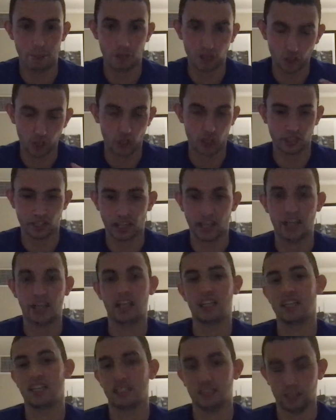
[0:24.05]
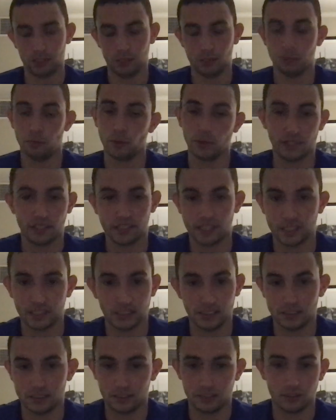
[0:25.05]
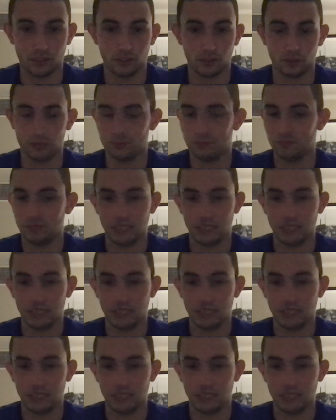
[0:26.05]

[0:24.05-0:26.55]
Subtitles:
it looked like, oh boy, the Yankees, you know,